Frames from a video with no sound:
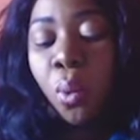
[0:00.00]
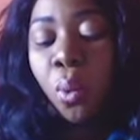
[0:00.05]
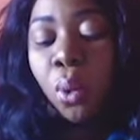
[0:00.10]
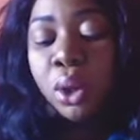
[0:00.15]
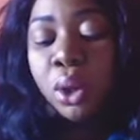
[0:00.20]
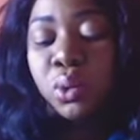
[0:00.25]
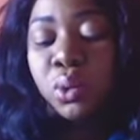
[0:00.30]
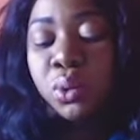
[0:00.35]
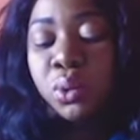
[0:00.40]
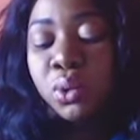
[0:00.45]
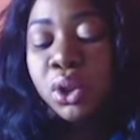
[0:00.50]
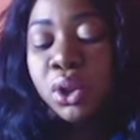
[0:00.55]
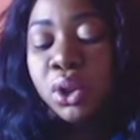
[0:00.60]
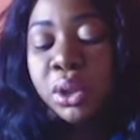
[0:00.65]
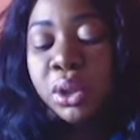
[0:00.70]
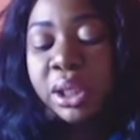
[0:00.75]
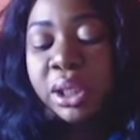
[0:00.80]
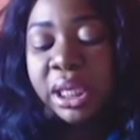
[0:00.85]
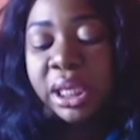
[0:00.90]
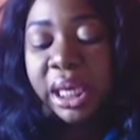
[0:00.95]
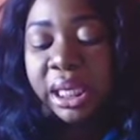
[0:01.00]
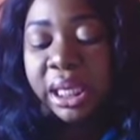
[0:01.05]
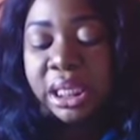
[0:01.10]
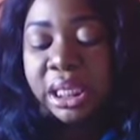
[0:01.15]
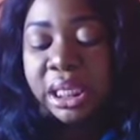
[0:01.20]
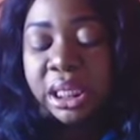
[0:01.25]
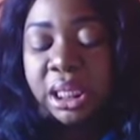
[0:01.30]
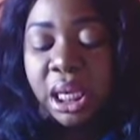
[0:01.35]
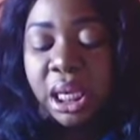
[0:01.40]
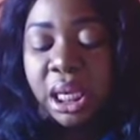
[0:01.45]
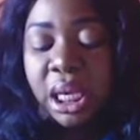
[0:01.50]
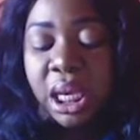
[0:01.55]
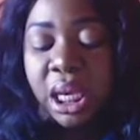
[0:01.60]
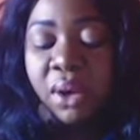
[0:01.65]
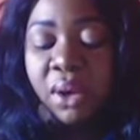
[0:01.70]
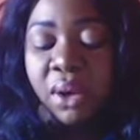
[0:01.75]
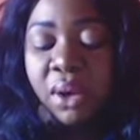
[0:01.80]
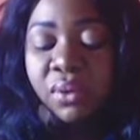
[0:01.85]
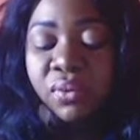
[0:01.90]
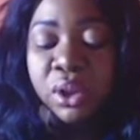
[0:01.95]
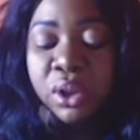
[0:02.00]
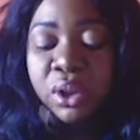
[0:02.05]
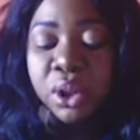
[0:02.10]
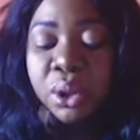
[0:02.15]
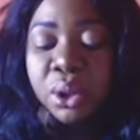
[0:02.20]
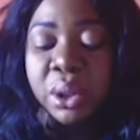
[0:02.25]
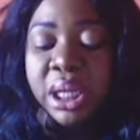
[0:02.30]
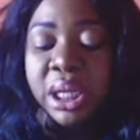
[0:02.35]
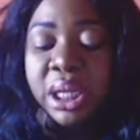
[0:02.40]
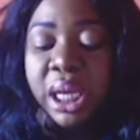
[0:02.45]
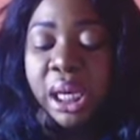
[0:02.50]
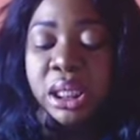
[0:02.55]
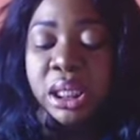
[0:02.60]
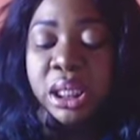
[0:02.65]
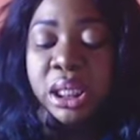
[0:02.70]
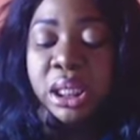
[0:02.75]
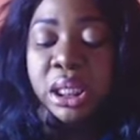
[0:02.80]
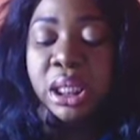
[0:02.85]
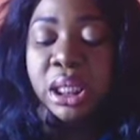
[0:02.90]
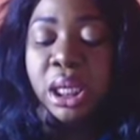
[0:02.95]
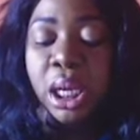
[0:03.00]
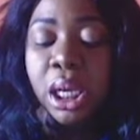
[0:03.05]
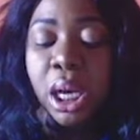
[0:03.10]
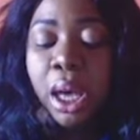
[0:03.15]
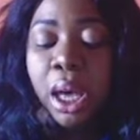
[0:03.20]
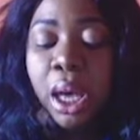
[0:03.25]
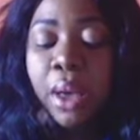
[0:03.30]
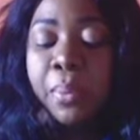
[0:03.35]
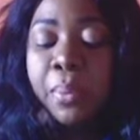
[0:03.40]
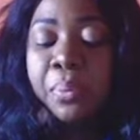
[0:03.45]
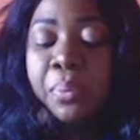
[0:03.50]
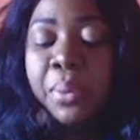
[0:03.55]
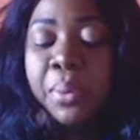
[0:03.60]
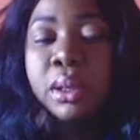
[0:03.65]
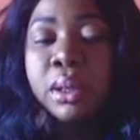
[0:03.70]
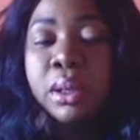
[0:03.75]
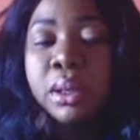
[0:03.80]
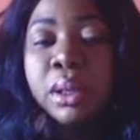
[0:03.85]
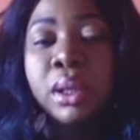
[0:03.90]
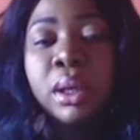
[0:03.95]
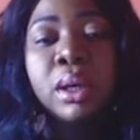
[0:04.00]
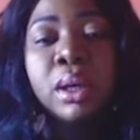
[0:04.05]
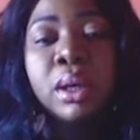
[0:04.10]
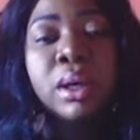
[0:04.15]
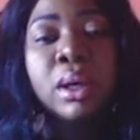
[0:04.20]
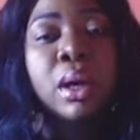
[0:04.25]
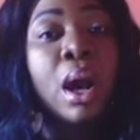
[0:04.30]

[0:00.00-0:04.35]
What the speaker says: what would you get for your next birthday?